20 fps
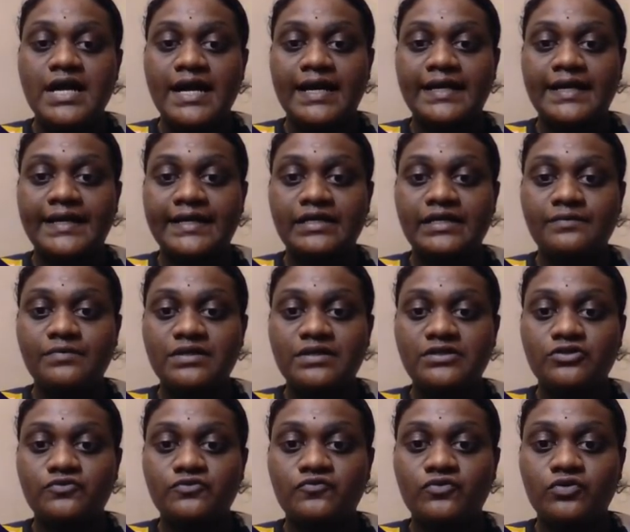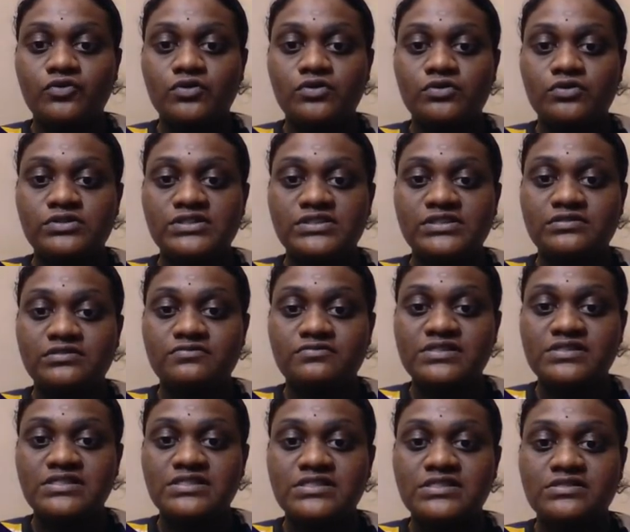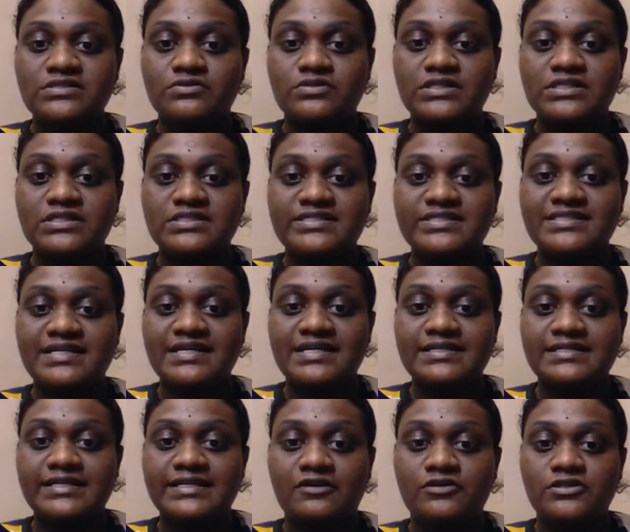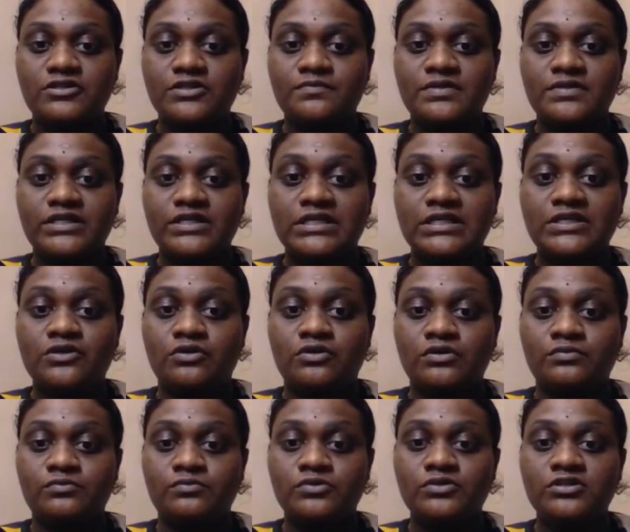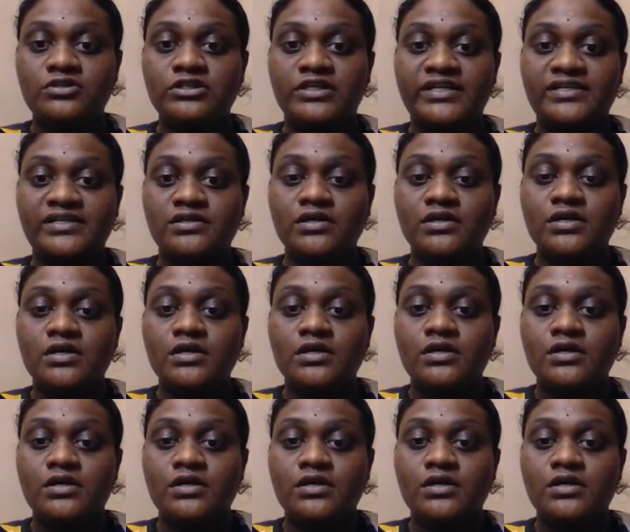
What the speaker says: I enable Dovecode service so it starts automatically on boot and